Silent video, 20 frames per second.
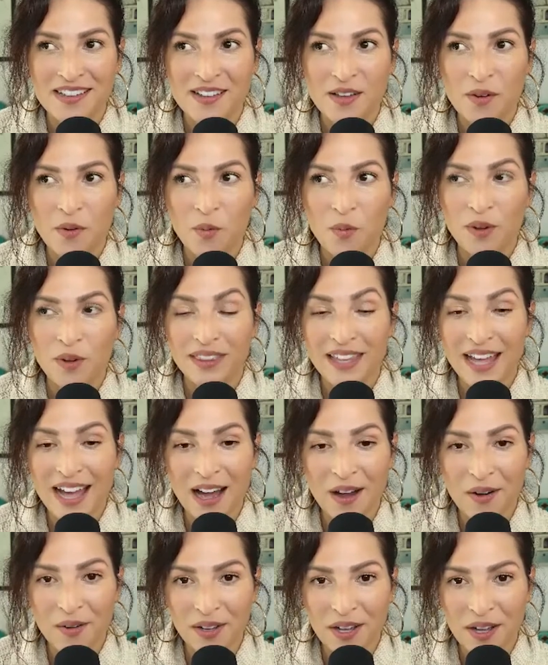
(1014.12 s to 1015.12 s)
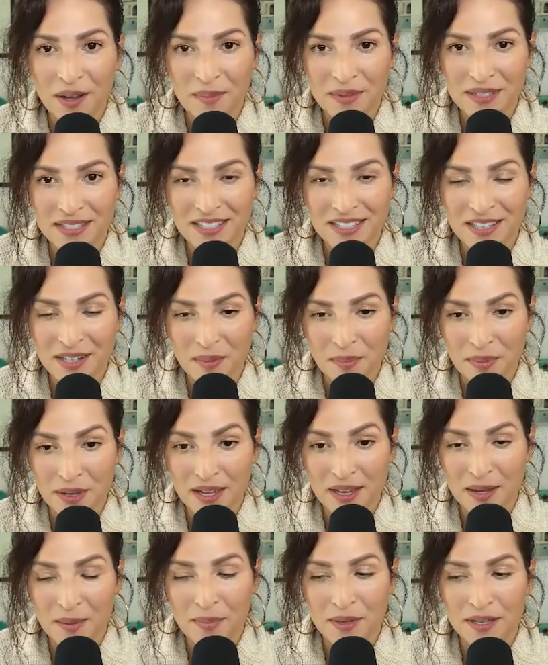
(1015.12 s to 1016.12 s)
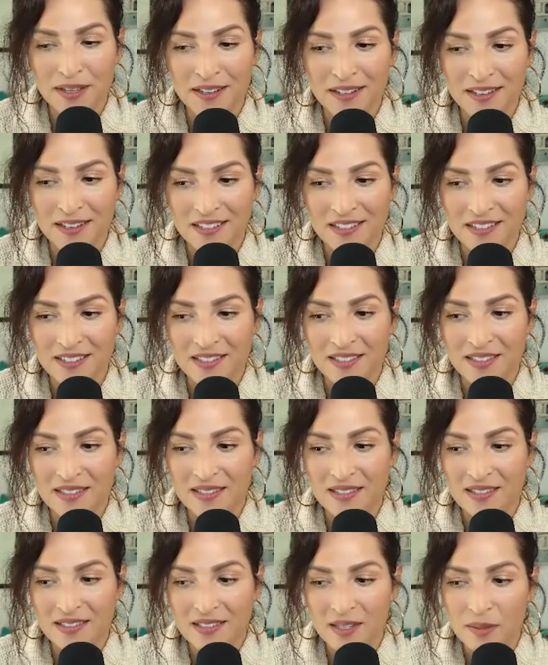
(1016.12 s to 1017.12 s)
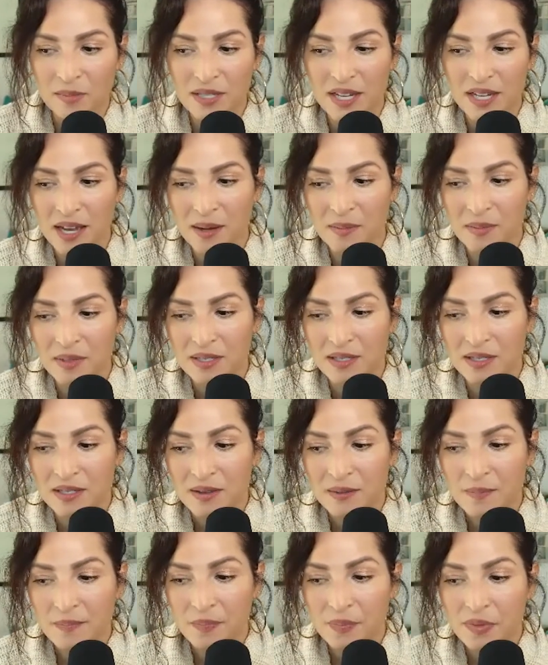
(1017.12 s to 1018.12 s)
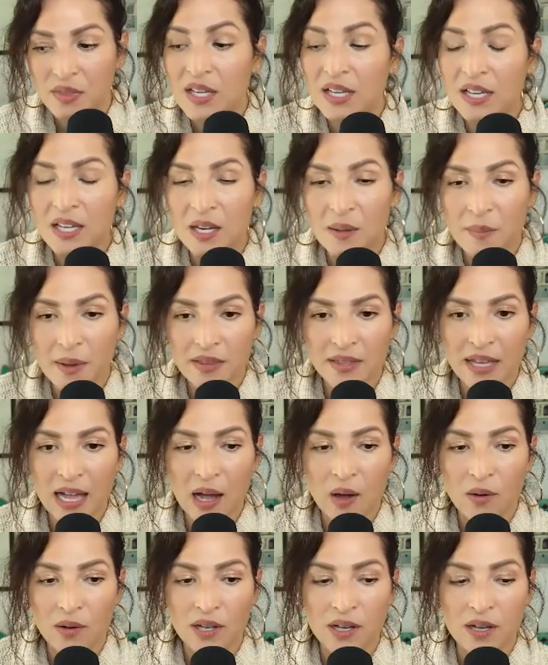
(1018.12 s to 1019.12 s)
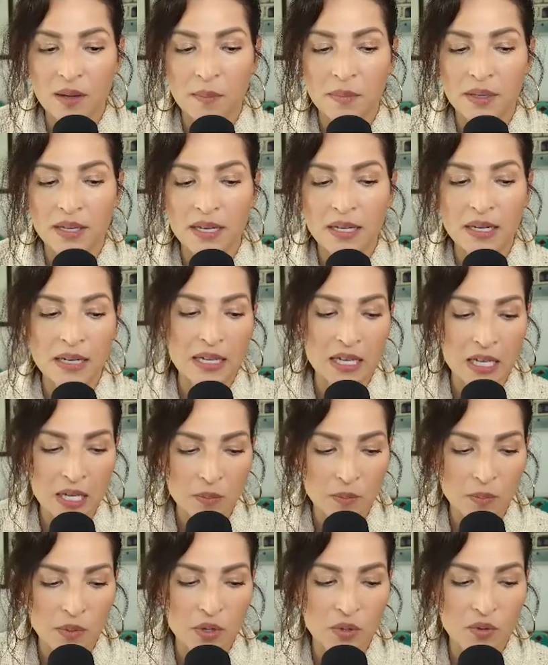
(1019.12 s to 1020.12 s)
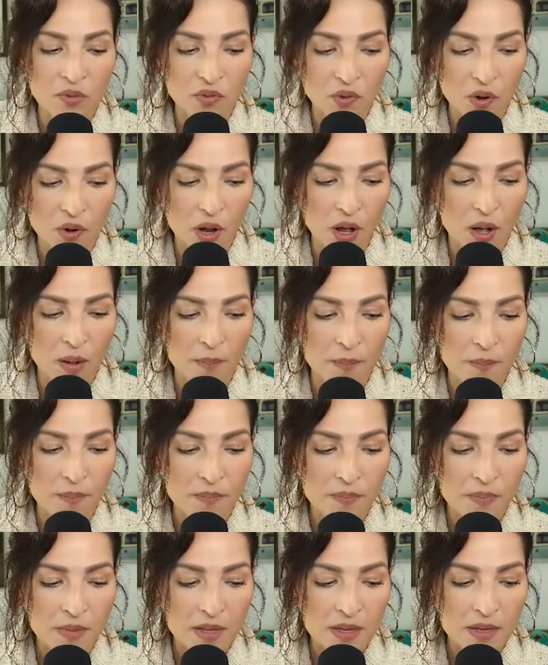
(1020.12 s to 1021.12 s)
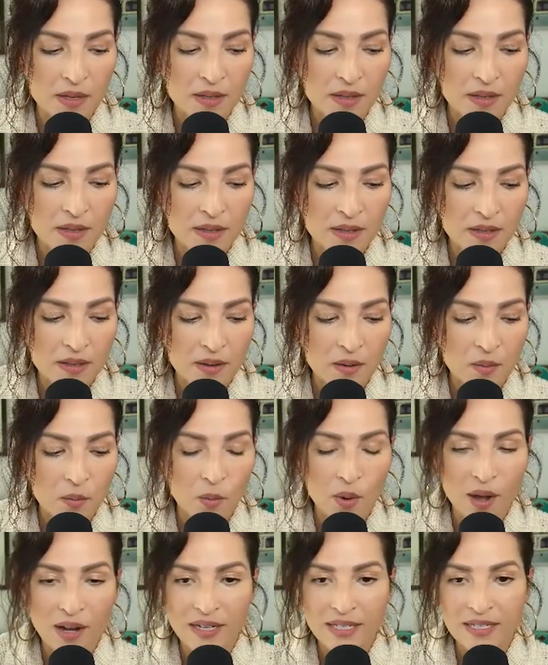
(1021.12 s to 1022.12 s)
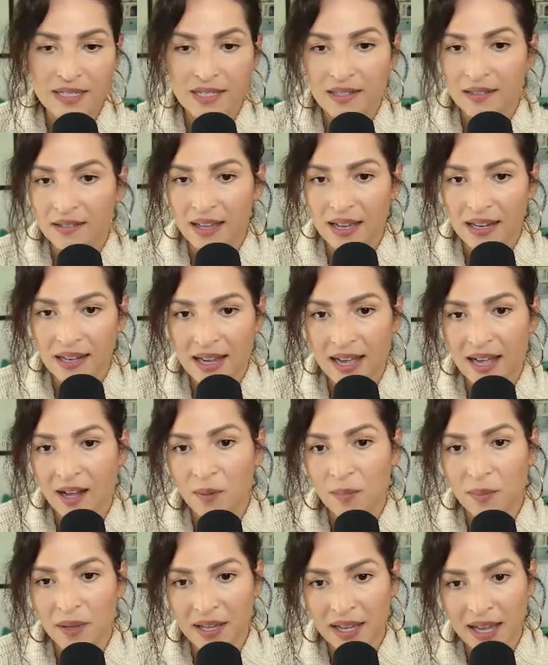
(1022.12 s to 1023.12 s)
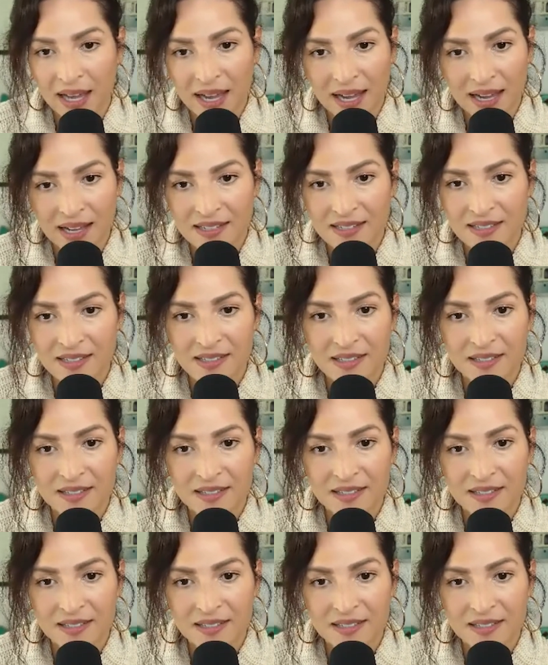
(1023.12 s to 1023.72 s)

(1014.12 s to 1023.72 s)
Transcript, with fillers: what the outcome is going to be because sometimes thinking about the outcome can keep you from wanting to lend a helping hand.